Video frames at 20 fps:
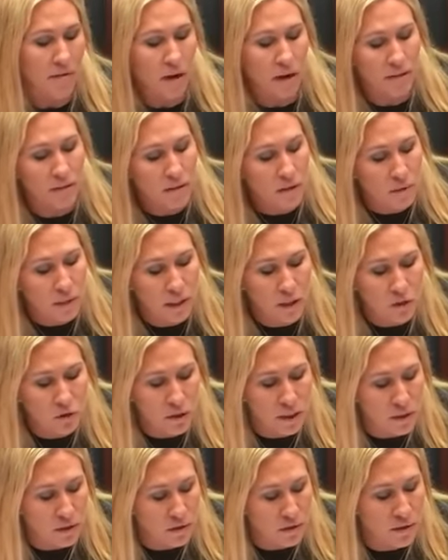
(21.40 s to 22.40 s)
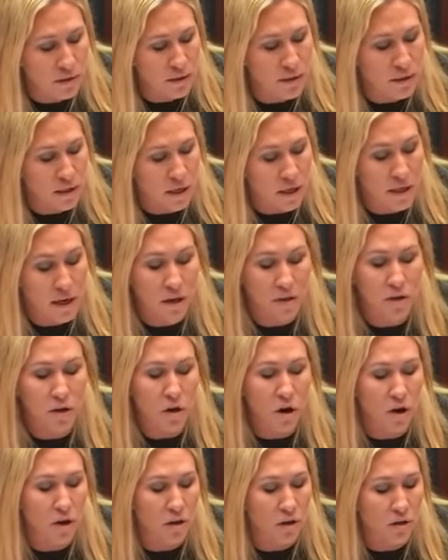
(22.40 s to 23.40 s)
I've also introduced another
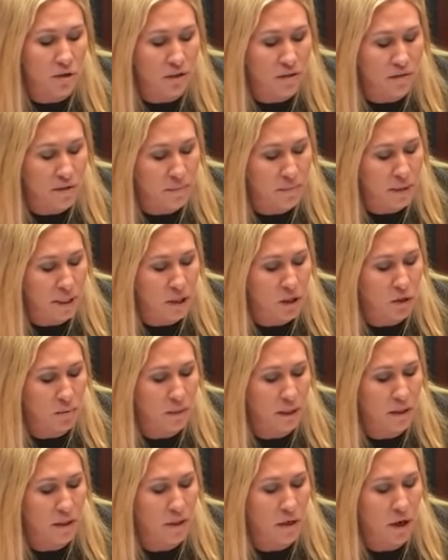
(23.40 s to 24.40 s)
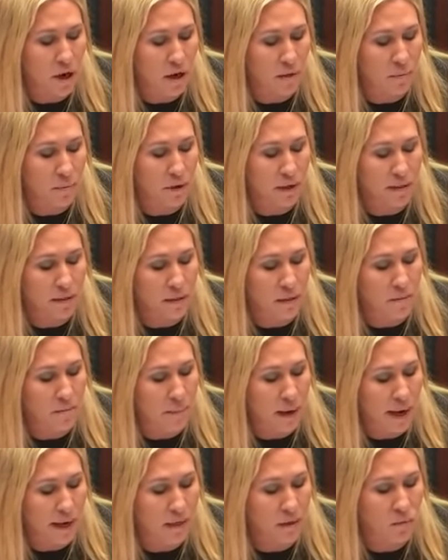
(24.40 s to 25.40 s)
article of impeachment on
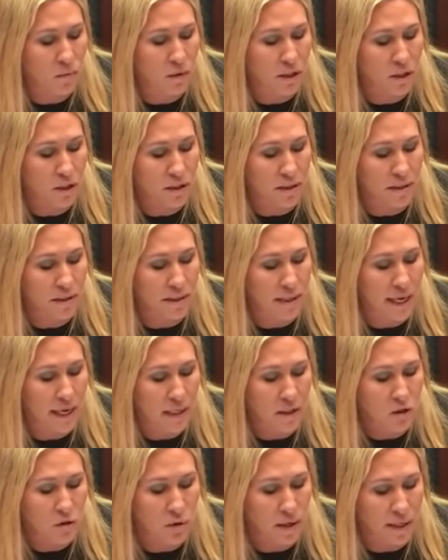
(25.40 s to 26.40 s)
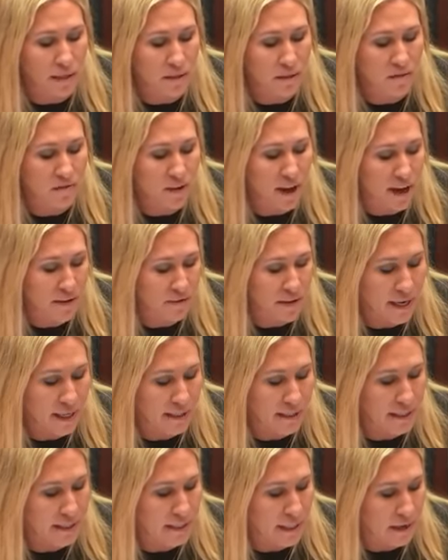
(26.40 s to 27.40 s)
President Biden, which is H. Res
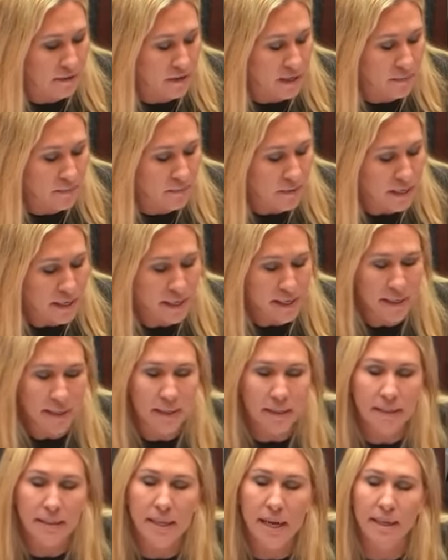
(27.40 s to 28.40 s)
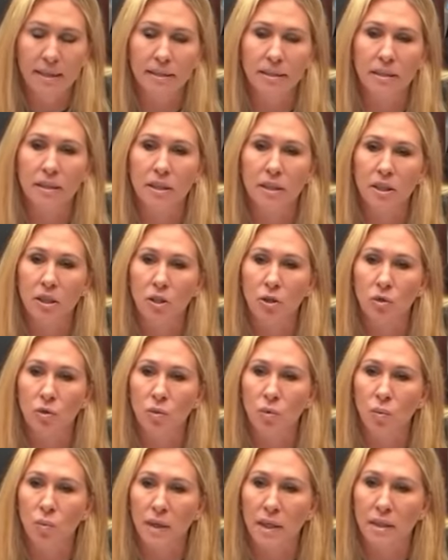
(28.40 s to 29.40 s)
597. This has to
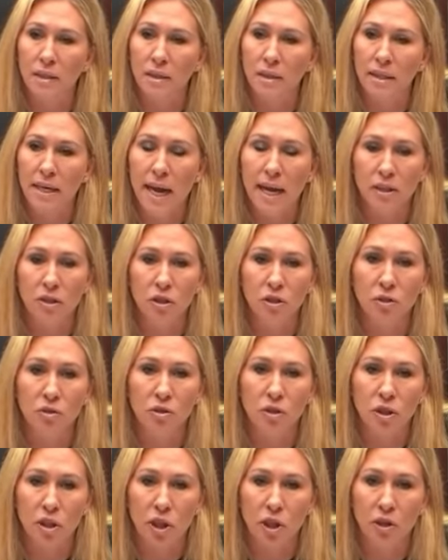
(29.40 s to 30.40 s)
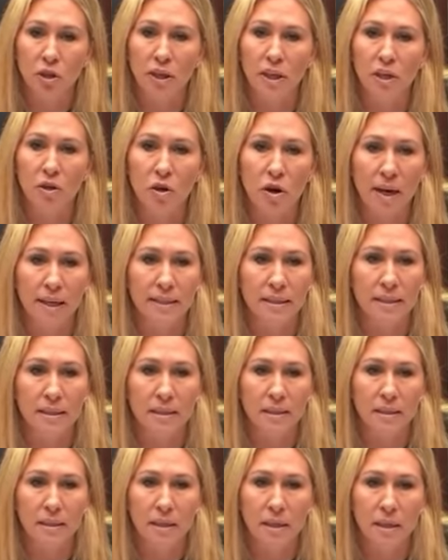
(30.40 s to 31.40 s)
do with the national security
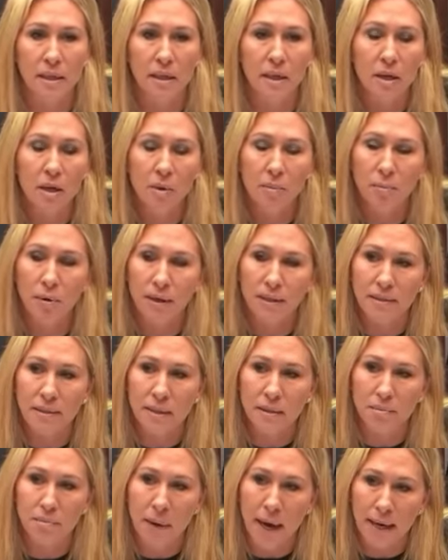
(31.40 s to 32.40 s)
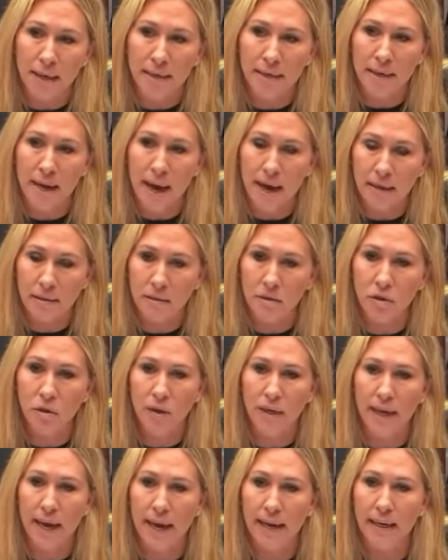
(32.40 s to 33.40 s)
crisis that President Biden has
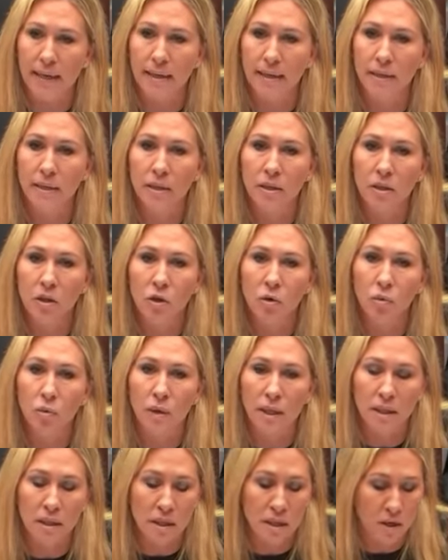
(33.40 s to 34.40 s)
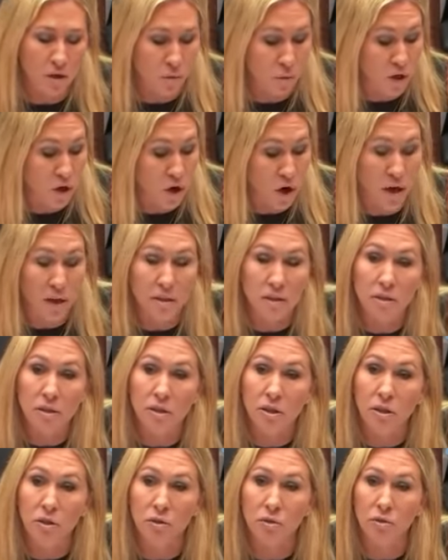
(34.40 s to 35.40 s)
created with regards
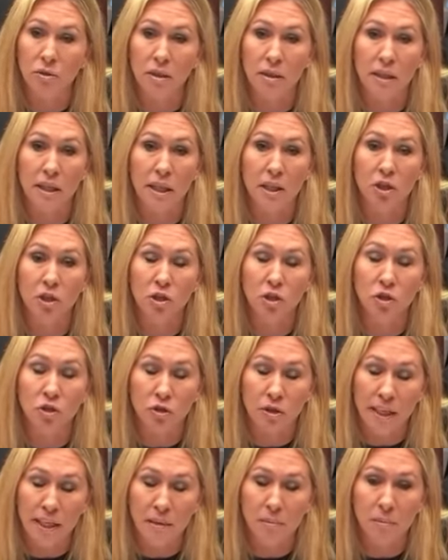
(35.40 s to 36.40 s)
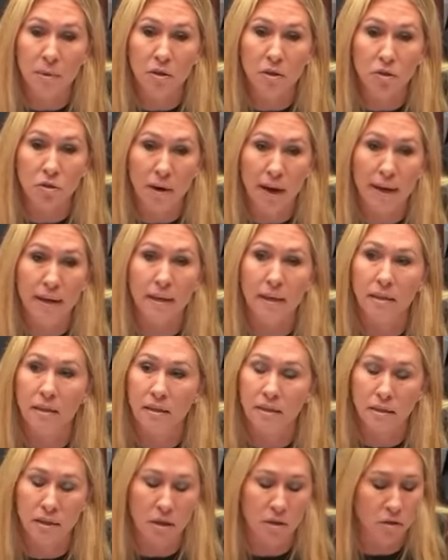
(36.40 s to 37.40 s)
to the extreme threat at
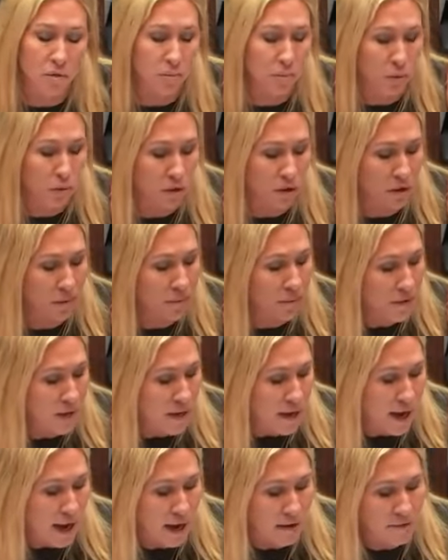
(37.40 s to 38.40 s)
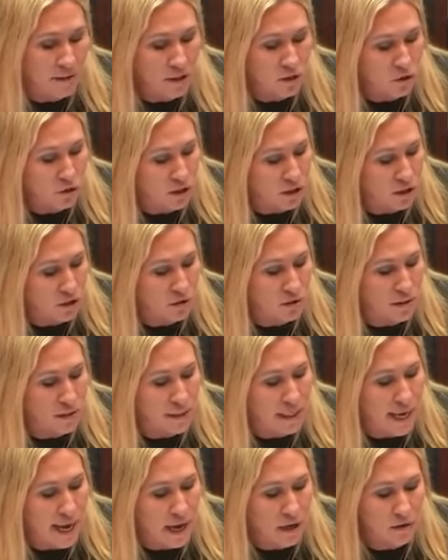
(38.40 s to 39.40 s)
the southern border. I've
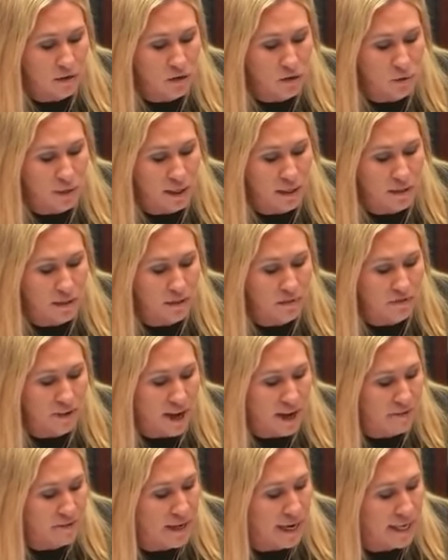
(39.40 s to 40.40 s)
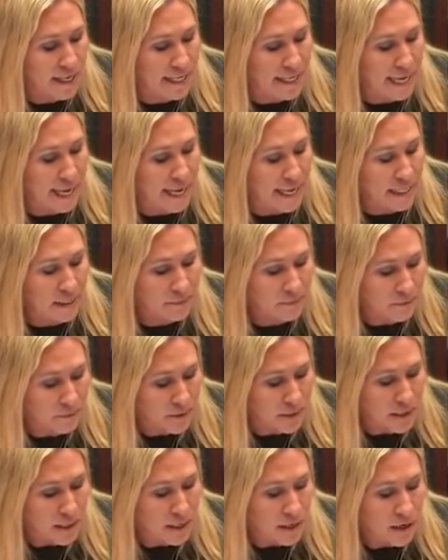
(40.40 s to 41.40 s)
introduced House Res
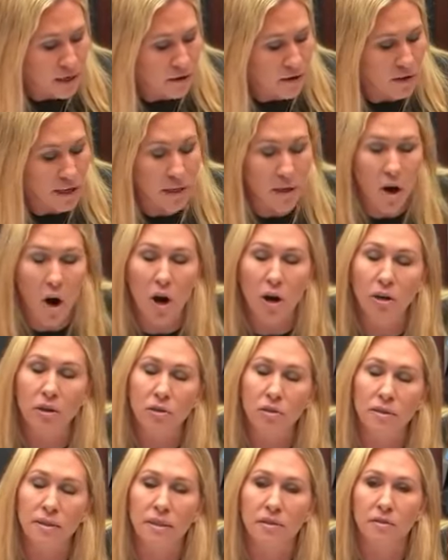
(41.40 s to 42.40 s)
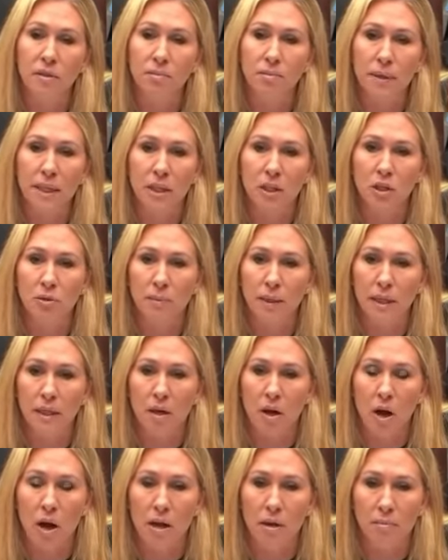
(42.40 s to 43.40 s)
598, articles of
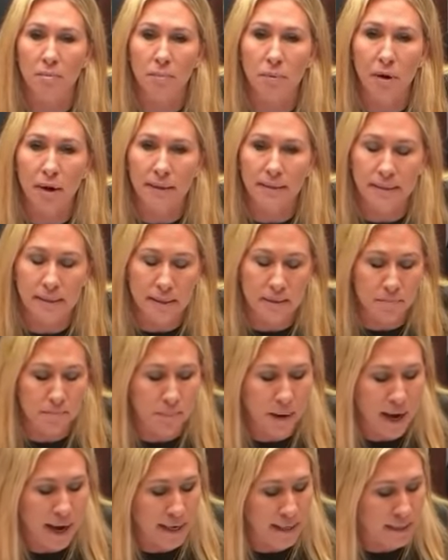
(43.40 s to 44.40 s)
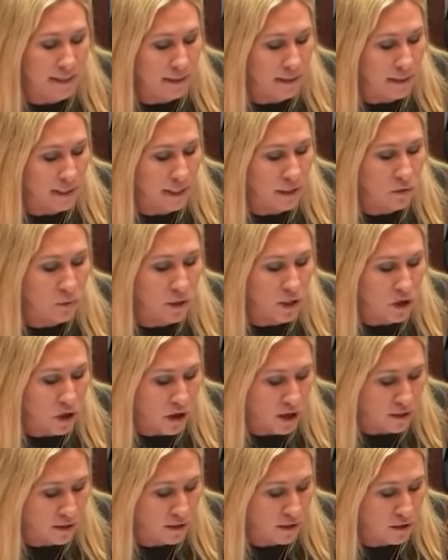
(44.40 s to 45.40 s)
impeachment on President Biden in
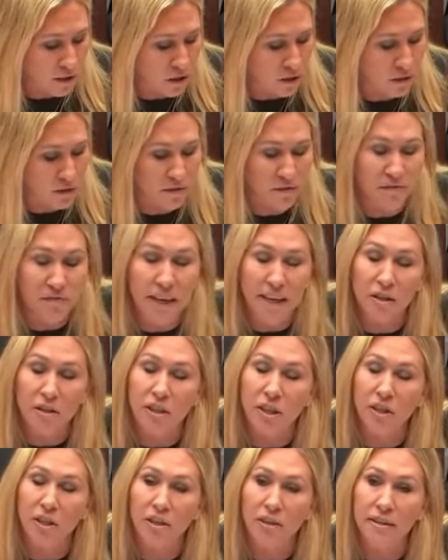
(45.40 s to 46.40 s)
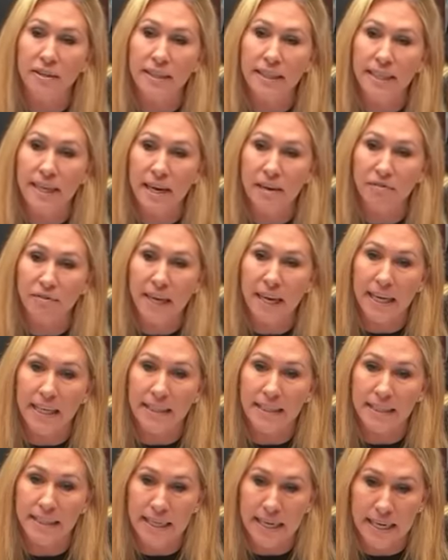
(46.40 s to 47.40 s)
regards to the failure in
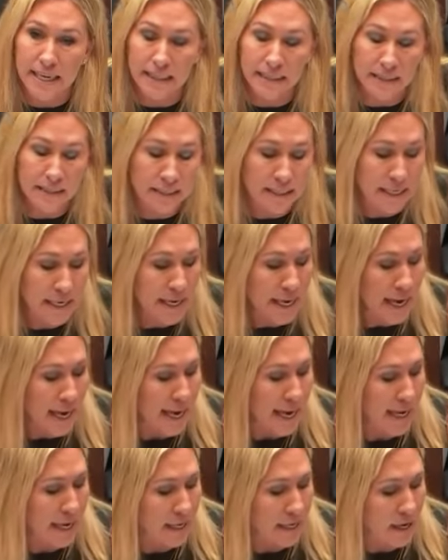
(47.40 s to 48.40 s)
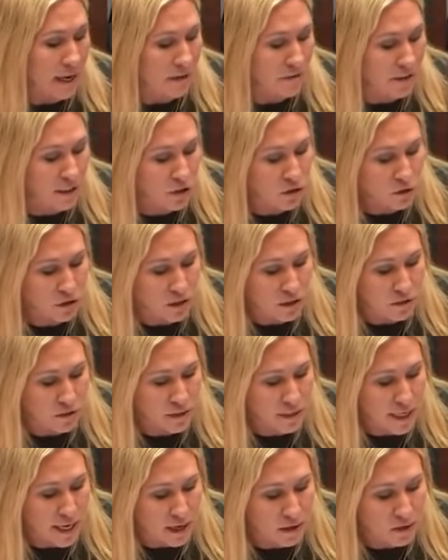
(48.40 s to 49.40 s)
Afghanistan. And I've
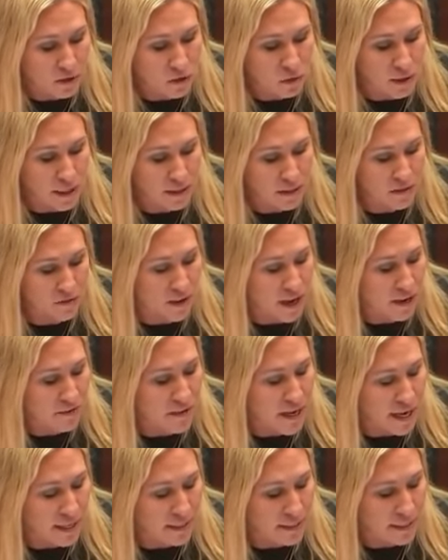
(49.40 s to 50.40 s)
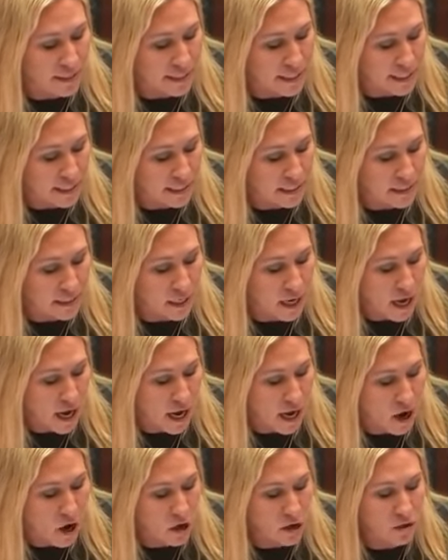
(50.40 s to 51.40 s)
introduced House Res 596,
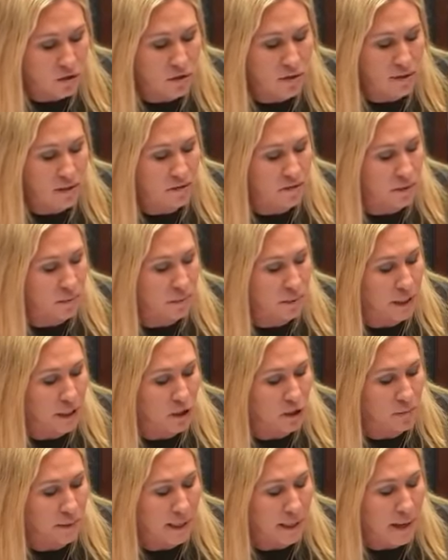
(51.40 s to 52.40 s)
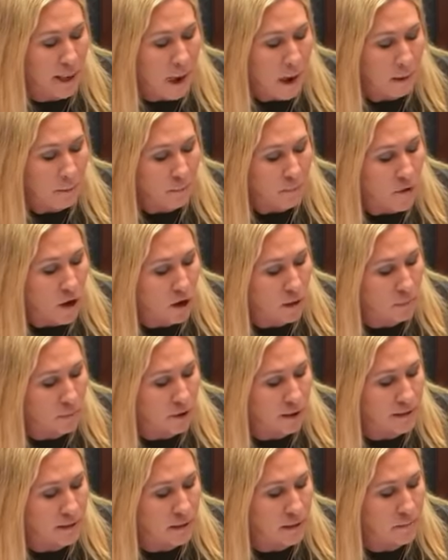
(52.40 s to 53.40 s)
articles of impeachment on
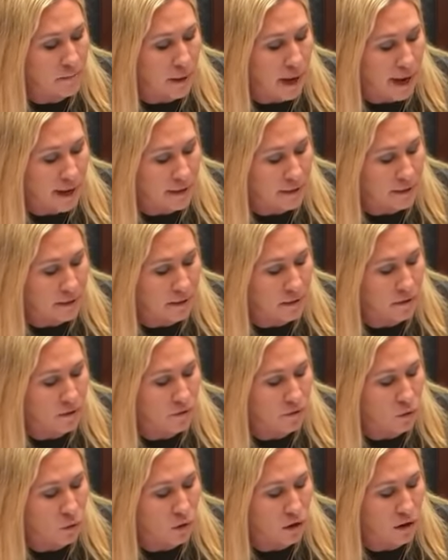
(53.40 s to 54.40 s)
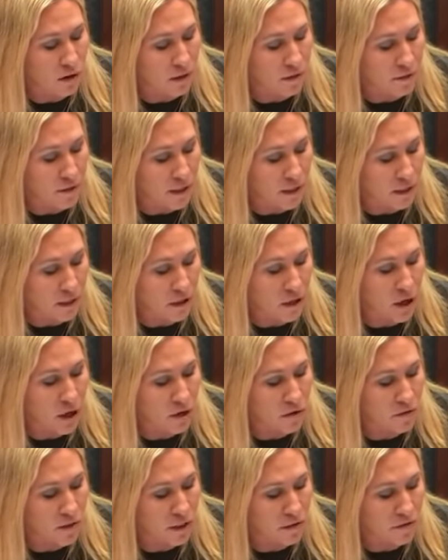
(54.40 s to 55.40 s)
President Biden for the
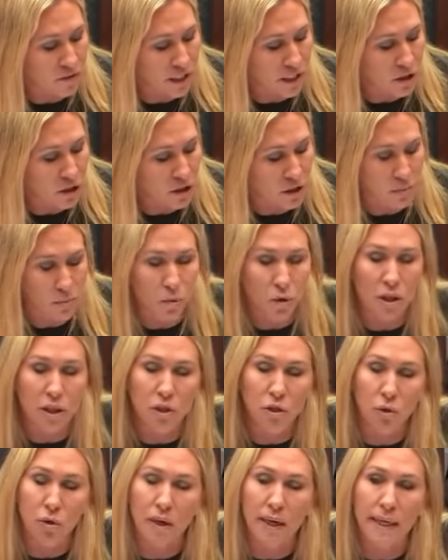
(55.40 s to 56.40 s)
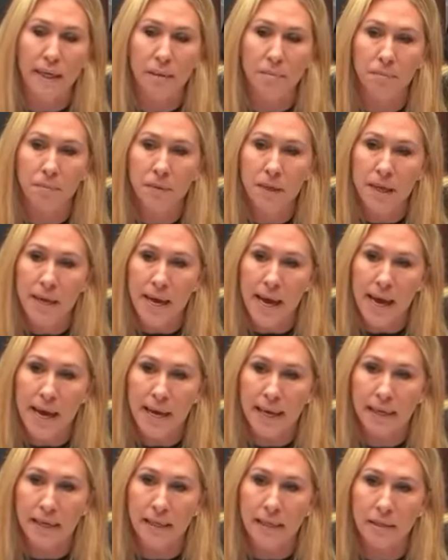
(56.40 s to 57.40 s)
COVID eviction moratorium
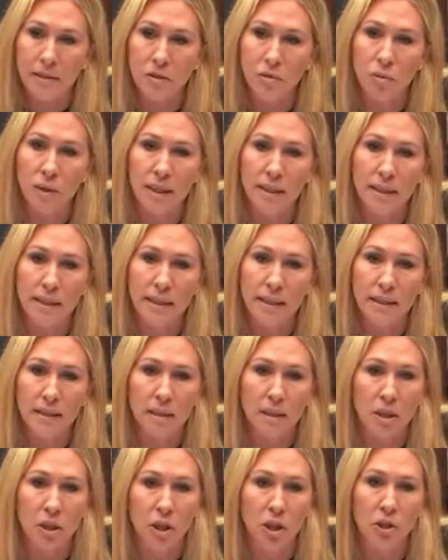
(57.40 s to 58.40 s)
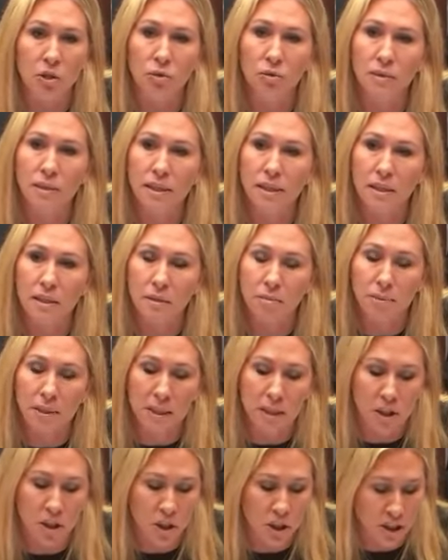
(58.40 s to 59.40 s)
and his willingness to use his
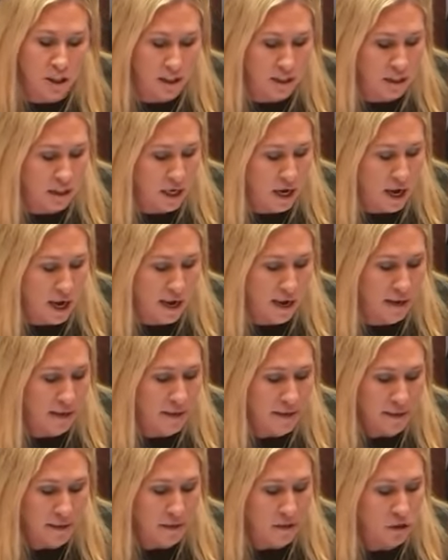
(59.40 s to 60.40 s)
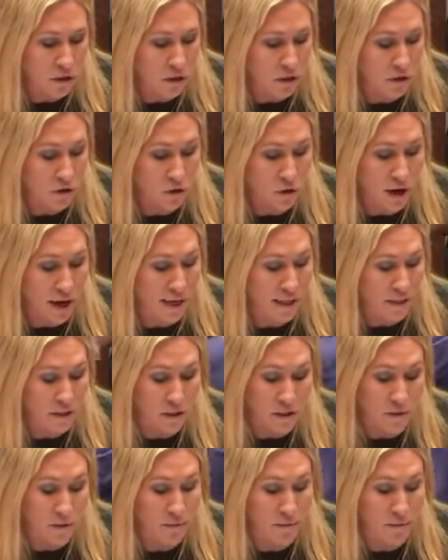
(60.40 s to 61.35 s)
position to try to